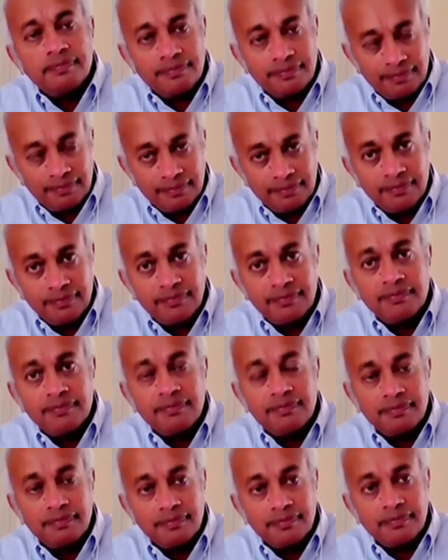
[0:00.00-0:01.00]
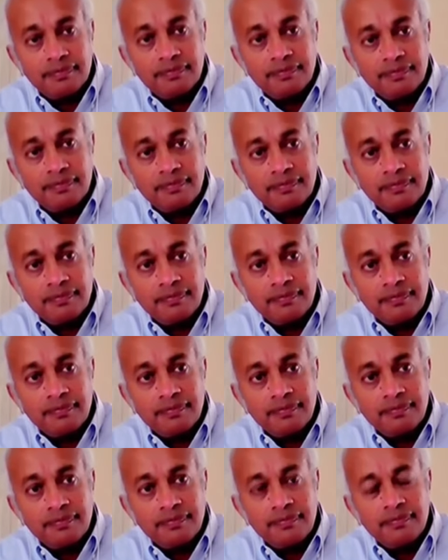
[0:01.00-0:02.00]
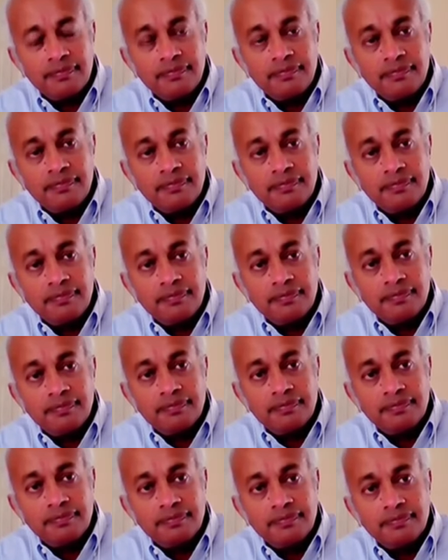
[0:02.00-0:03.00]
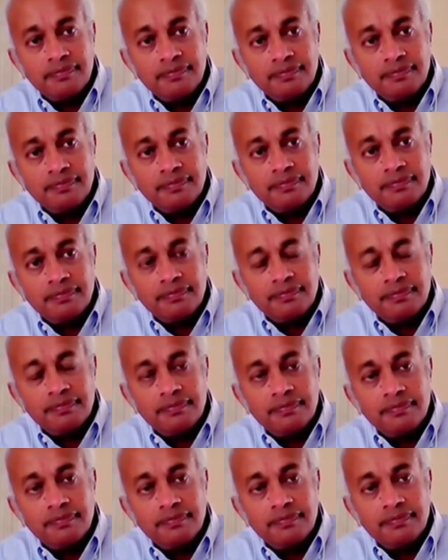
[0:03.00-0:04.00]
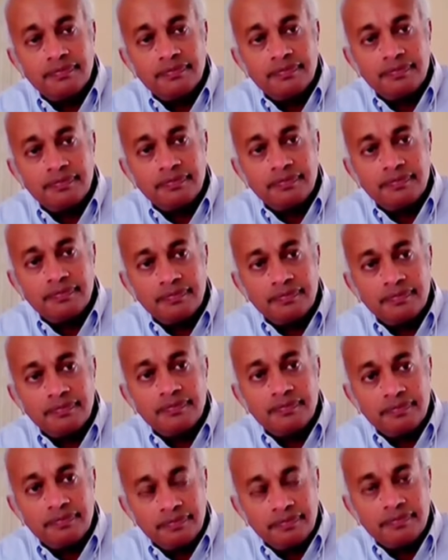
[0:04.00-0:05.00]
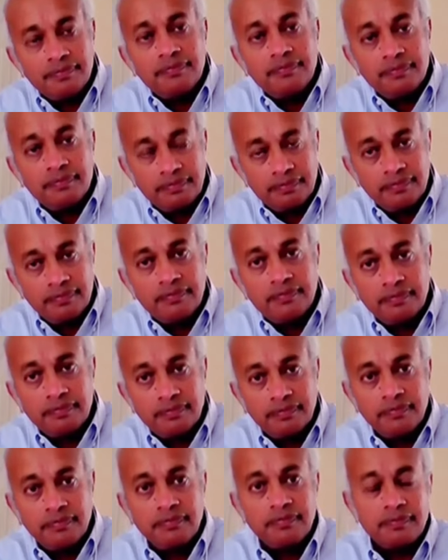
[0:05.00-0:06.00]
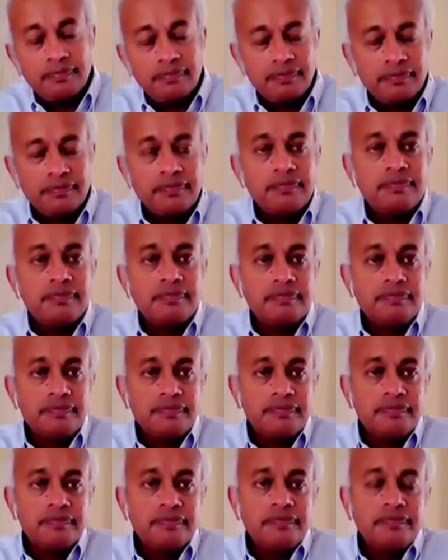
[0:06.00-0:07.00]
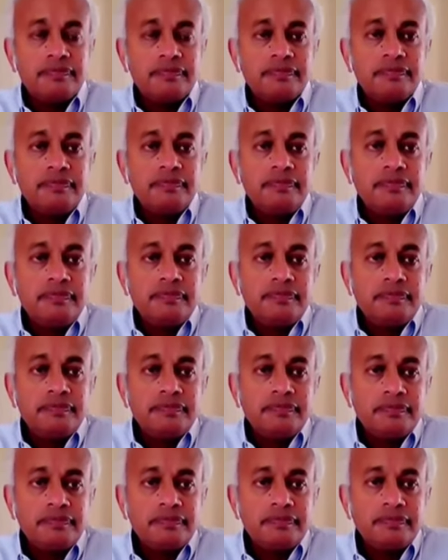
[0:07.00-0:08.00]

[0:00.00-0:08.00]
(not speaking)